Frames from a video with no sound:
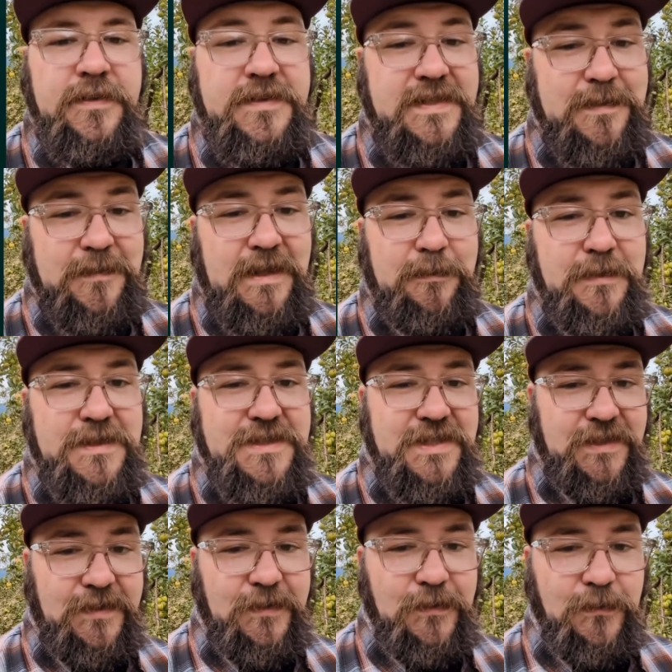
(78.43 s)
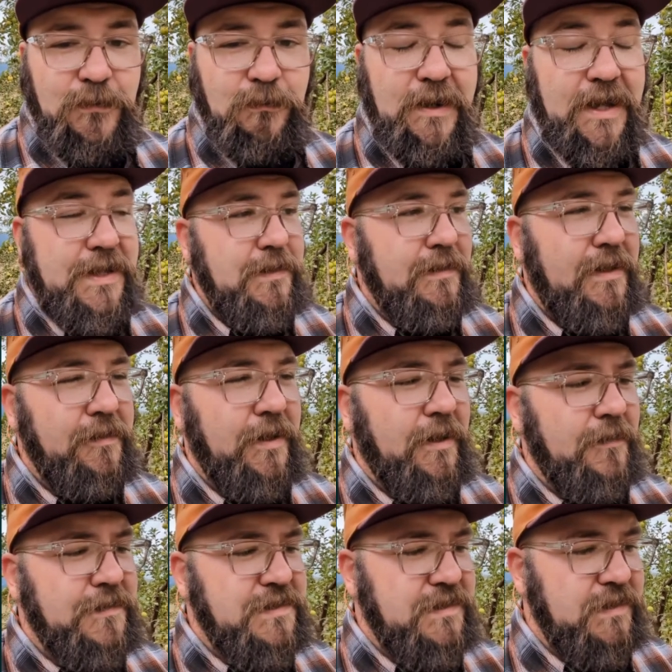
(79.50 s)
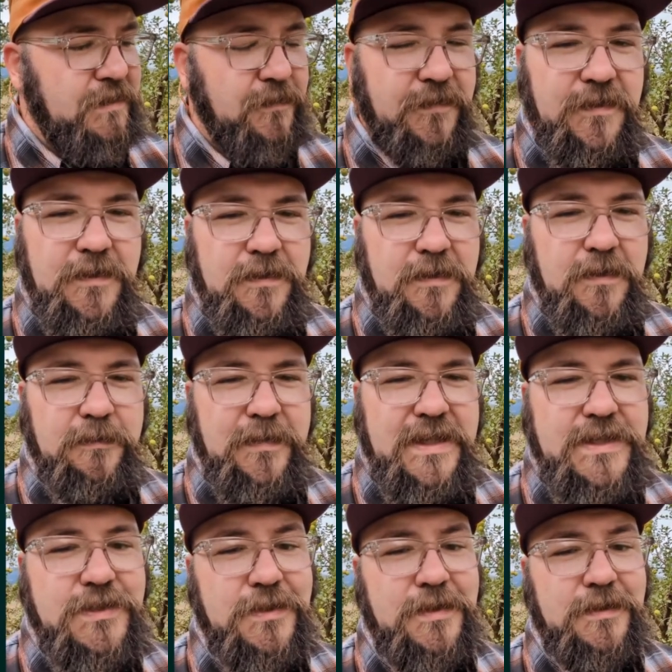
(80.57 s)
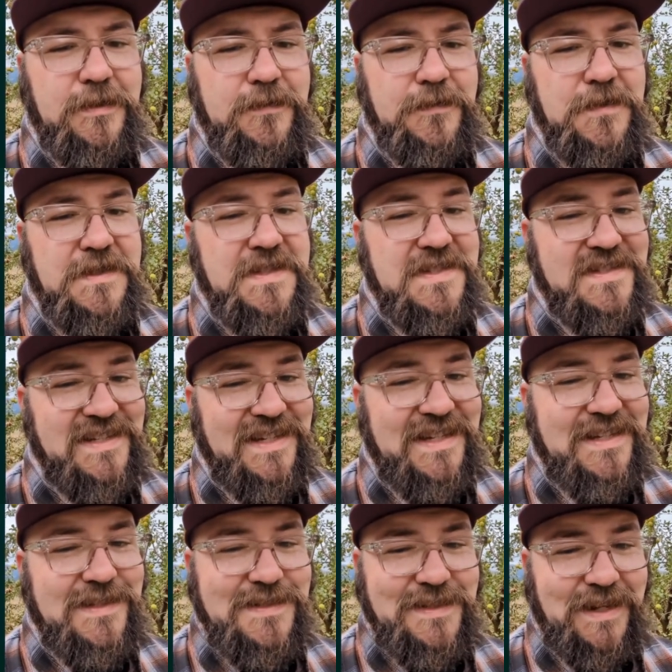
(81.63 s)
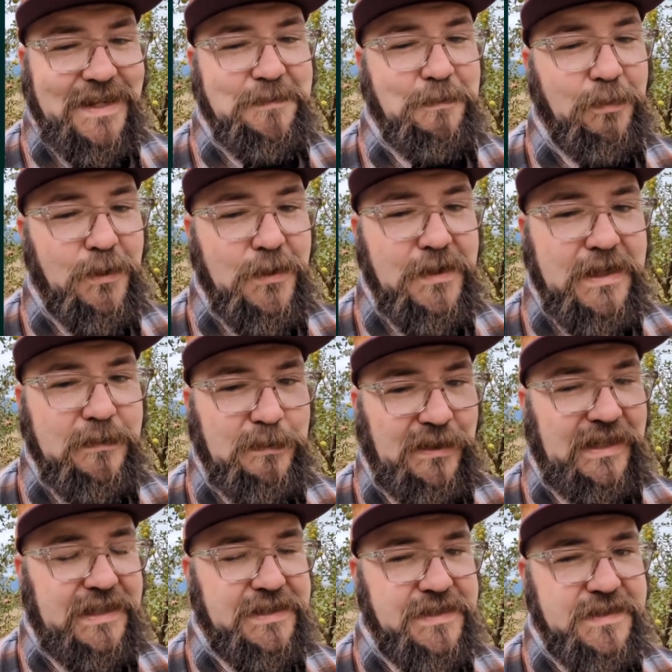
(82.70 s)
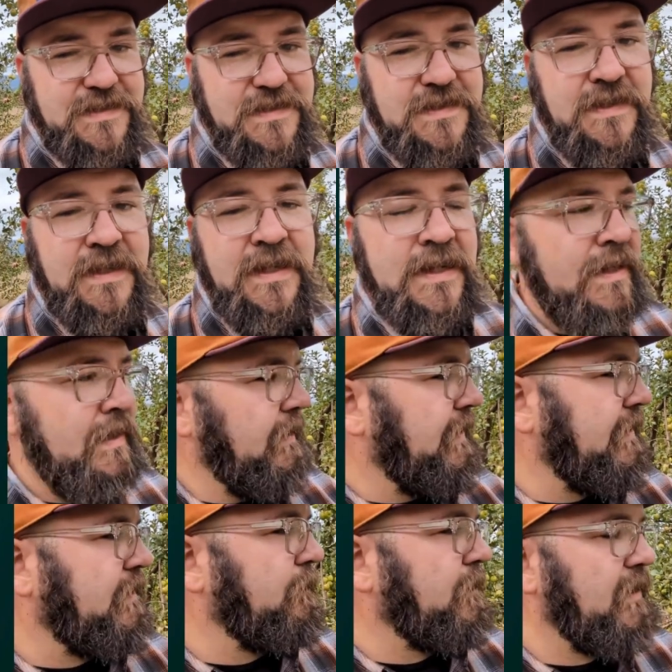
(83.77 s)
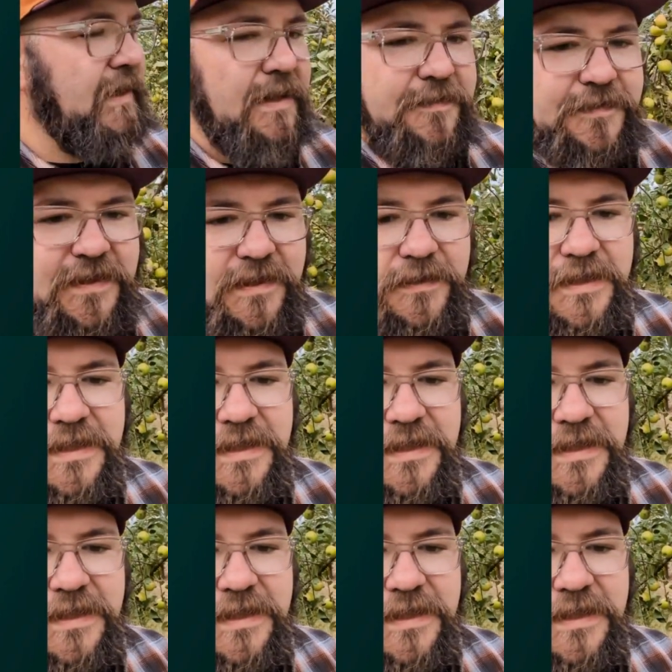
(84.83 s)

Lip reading: Tip number 2, while you're out harvesting your fruit, make sure to look for diseased and broken branches, like the one I found